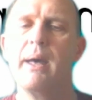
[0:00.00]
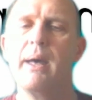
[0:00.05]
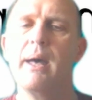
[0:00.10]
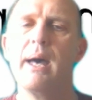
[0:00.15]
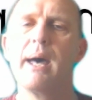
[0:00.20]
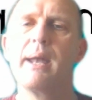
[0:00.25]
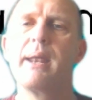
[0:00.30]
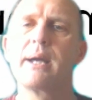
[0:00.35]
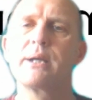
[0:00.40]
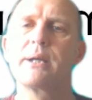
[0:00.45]

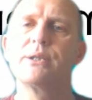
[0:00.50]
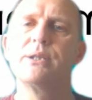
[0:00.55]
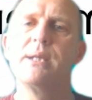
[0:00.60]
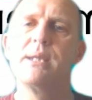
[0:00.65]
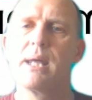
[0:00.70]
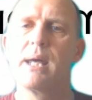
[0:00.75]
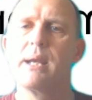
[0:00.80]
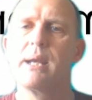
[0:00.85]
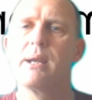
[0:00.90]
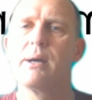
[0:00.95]
and actually
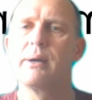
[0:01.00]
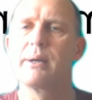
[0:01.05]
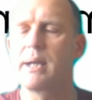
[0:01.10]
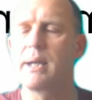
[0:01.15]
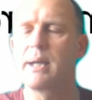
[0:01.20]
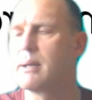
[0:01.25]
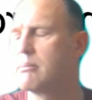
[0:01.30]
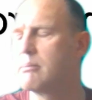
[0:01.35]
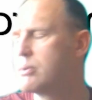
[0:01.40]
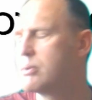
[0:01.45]
then I
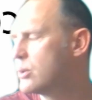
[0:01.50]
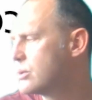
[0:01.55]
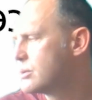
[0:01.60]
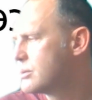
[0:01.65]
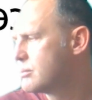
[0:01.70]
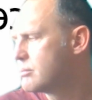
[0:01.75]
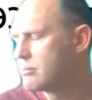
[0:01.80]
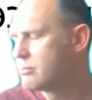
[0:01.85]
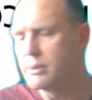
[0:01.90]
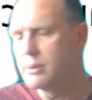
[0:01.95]
can
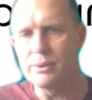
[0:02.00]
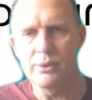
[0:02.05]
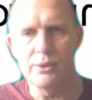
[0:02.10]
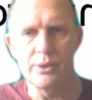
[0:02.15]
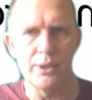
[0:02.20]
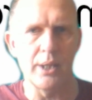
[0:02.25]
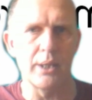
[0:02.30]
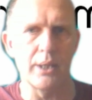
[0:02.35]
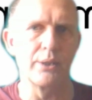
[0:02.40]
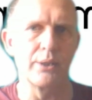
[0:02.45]
put
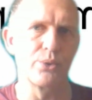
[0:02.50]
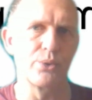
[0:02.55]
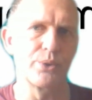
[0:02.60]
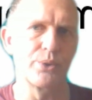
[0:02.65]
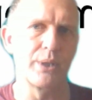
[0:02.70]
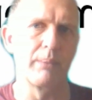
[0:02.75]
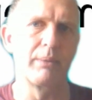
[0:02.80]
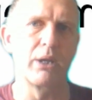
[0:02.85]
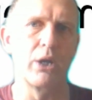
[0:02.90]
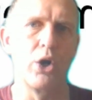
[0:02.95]
stickers or
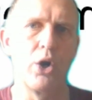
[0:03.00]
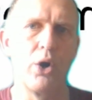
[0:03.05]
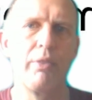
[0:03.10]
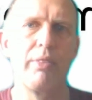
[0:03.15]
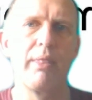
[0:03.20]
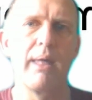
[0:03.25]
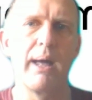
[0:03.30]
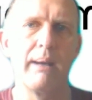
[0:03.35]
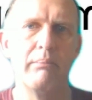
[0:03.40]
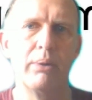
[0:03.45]
something on
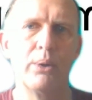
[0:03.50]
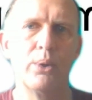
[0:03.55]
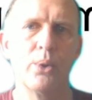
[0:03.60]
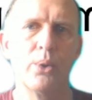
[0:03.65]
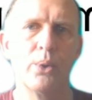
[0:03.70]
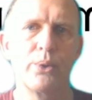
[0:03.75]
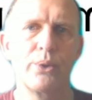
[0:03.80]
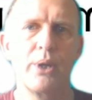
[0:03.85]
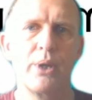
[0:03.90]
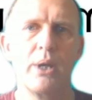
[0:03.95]
that
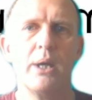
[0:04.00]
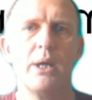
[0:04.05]
board